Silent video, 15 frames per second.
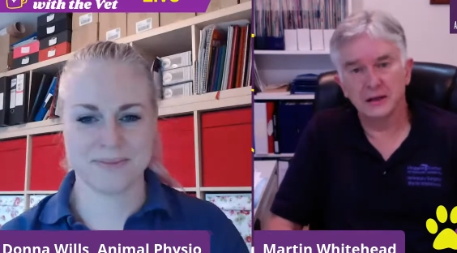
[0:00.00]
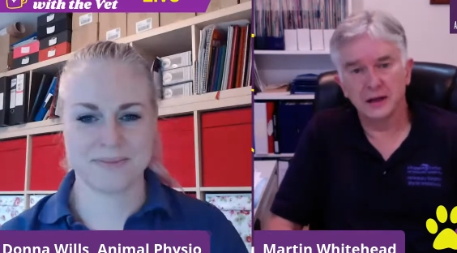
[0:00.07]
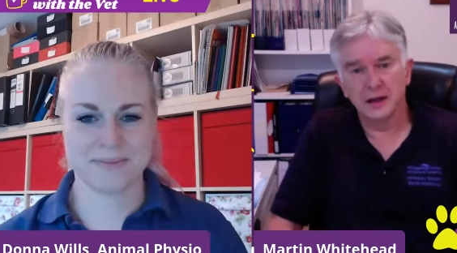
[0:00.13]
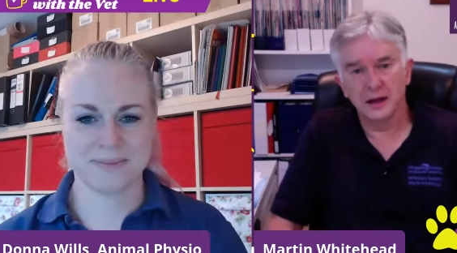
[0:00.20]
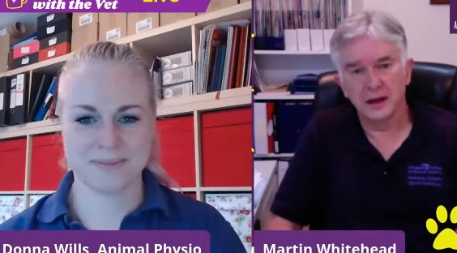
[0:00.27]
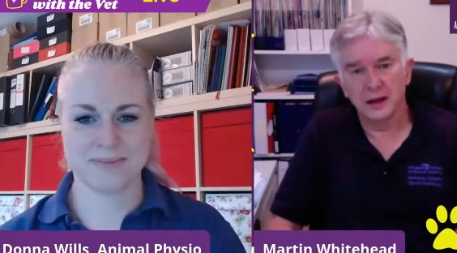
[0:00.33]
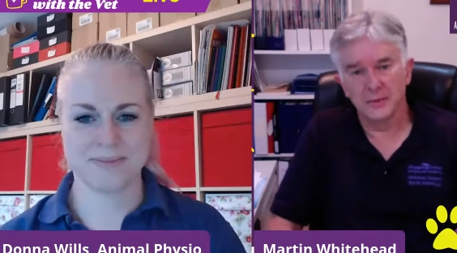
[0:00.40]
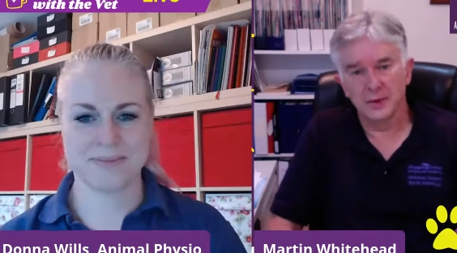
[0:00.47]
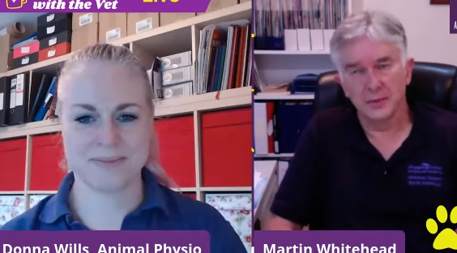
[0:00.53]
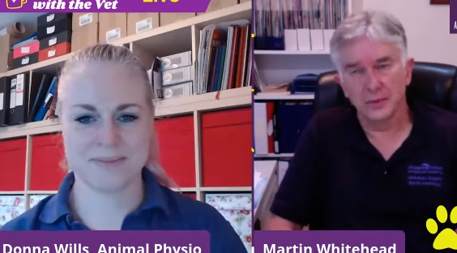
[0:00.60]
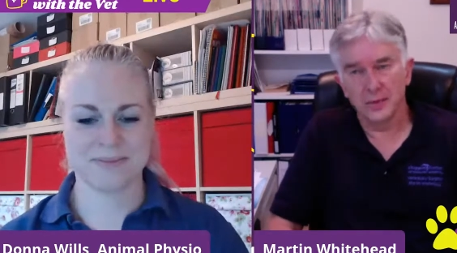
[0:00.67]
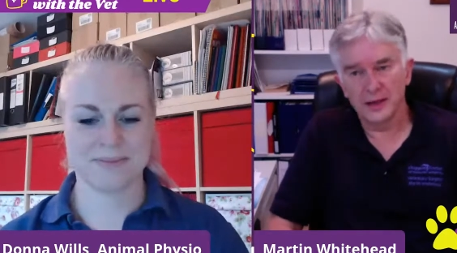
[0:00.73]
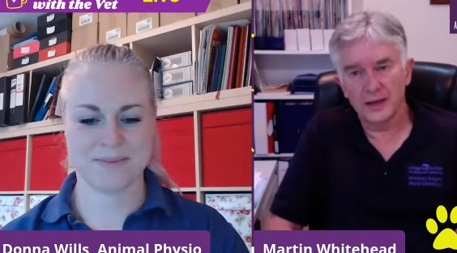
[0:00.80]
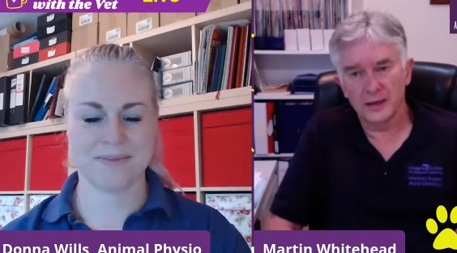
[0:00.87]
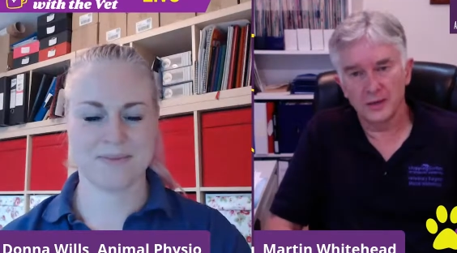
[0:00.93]
Speaker 1: uh, but
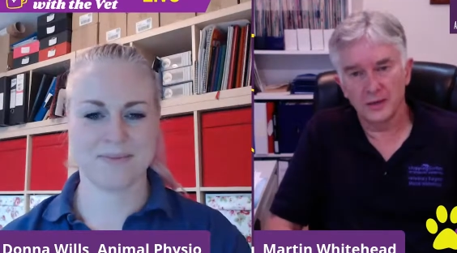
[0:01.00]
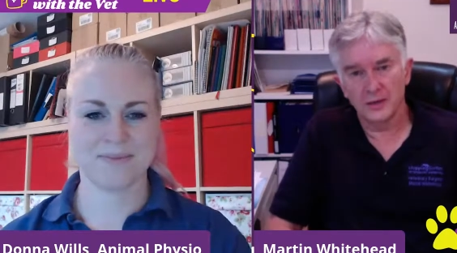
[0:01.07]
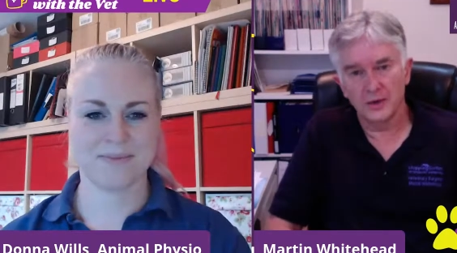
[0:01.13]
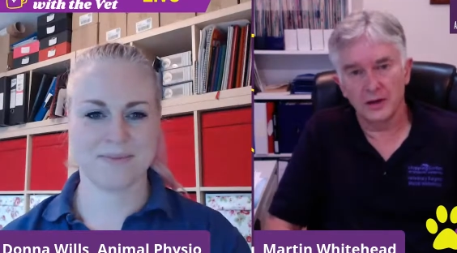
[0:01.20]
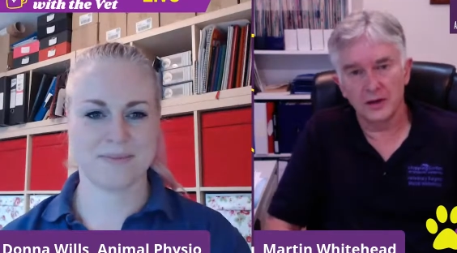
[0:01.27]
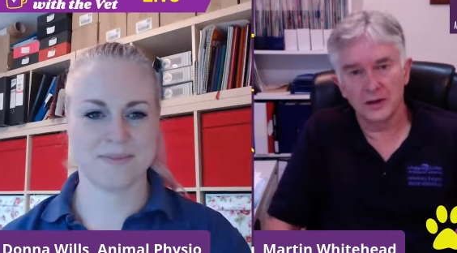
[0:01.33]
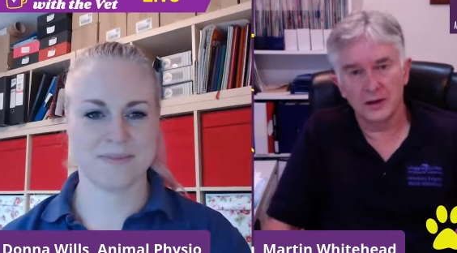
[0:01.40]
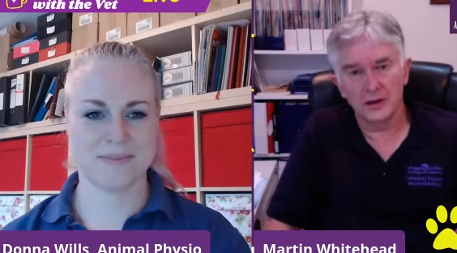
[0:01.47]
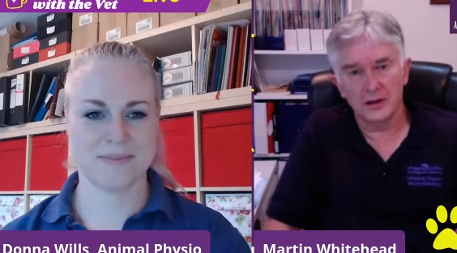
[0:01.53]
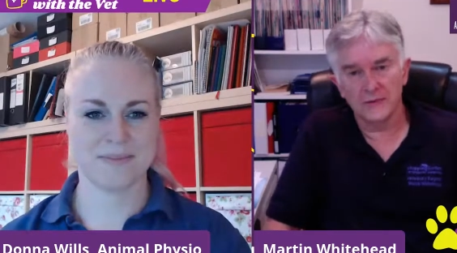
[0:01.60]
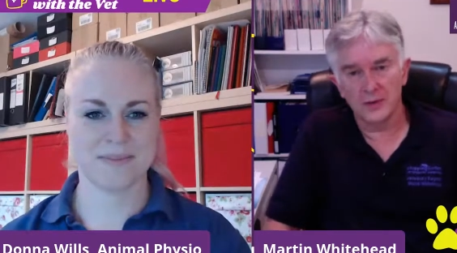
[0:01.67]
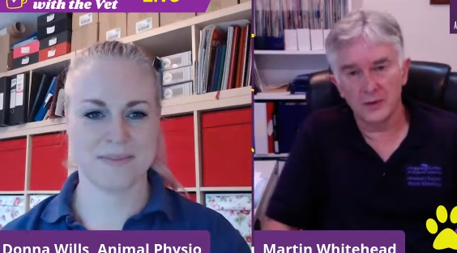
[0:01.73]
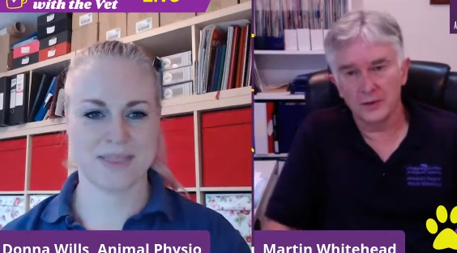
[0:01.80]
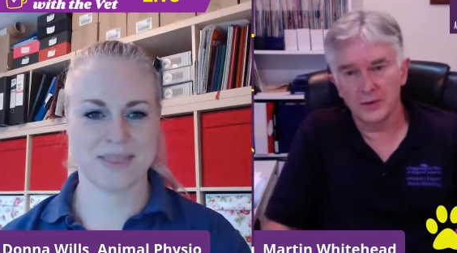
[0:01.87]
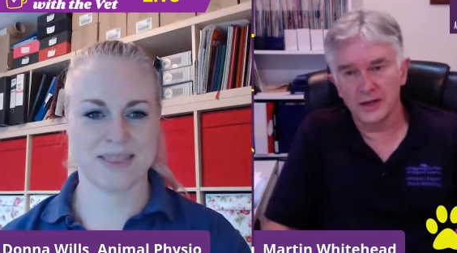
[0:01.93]
we do uh, a
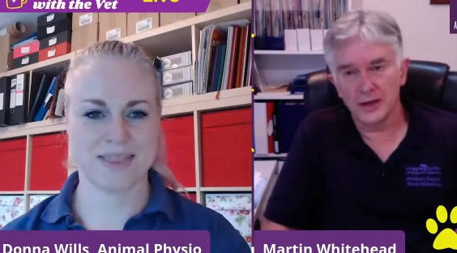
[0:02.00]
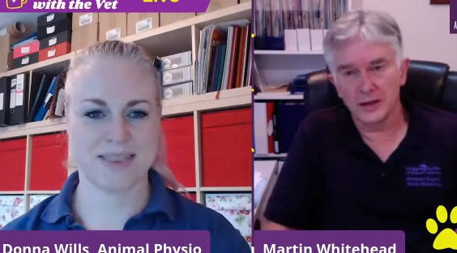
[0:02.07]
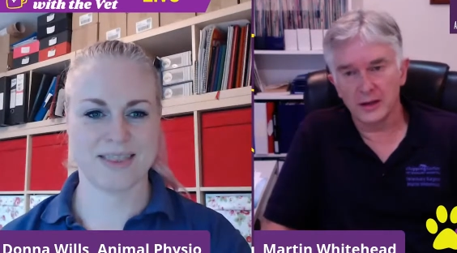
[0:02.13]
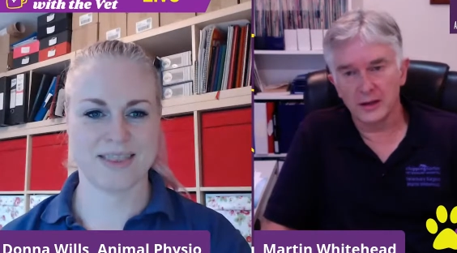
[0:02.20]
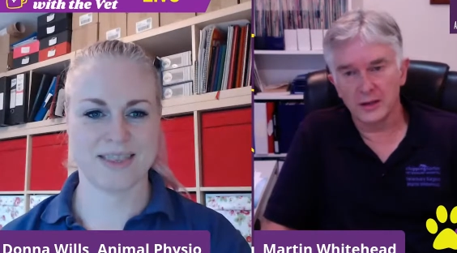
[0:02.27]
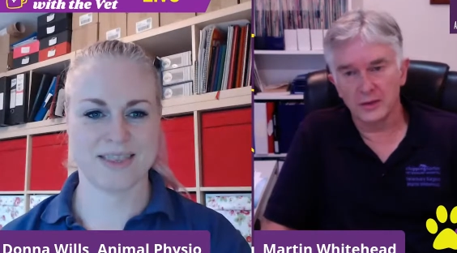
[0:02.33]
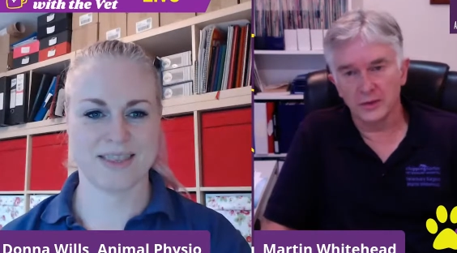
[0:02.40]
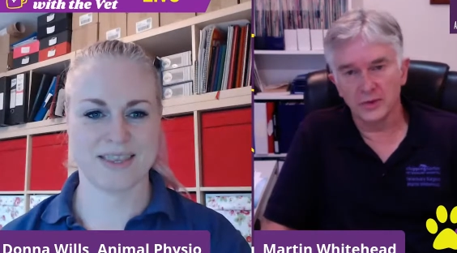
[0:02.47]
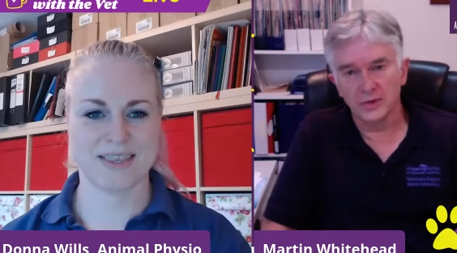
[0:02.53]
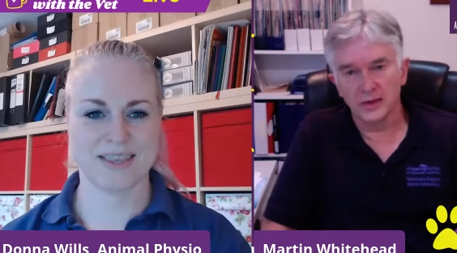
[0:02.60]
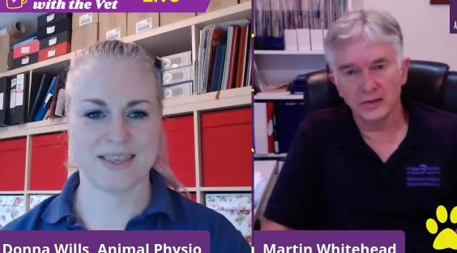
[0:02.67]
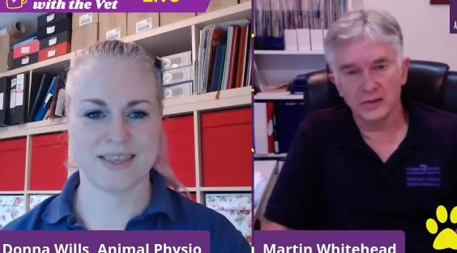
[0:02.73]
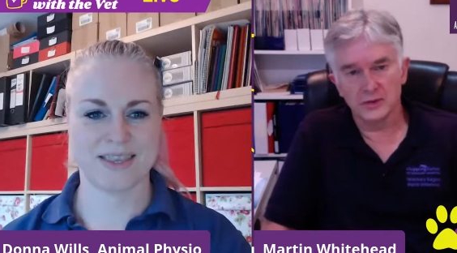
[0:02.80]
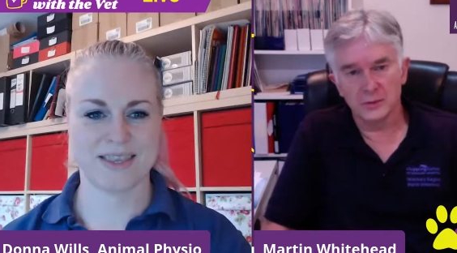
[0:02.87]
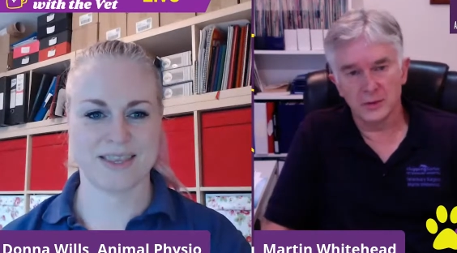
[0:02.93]
few of the unusual
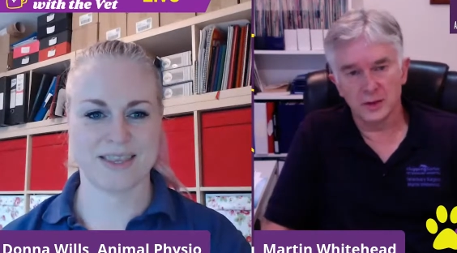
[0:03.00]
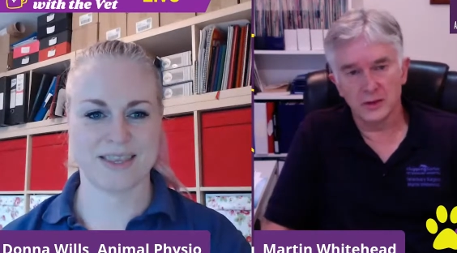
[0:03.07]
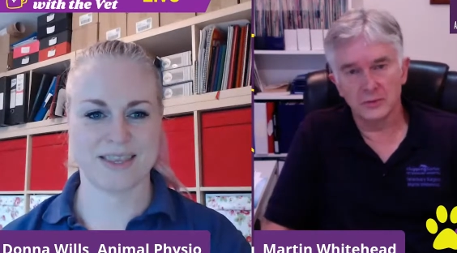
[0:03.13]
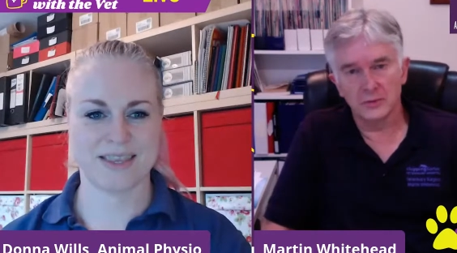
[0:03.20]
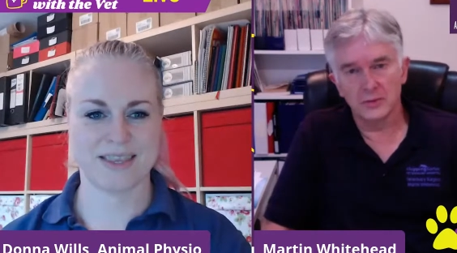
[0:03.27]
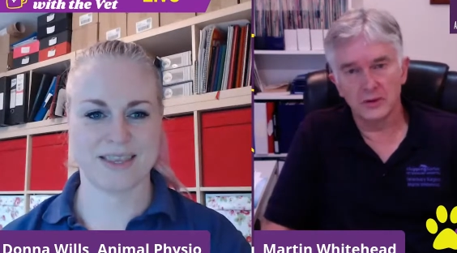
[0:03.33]
things as well.